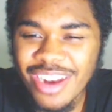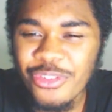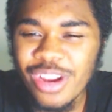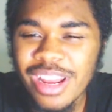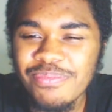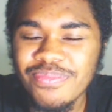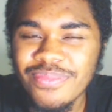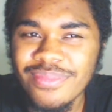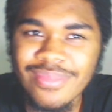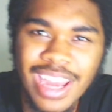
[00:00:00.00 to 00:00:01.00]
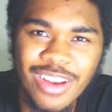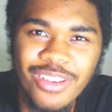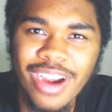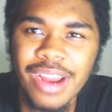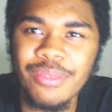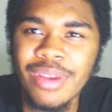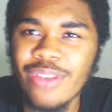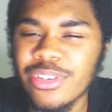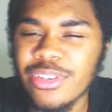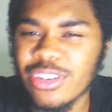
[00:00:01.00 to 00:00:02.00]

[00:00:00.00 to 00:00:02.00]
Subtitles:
alright, Real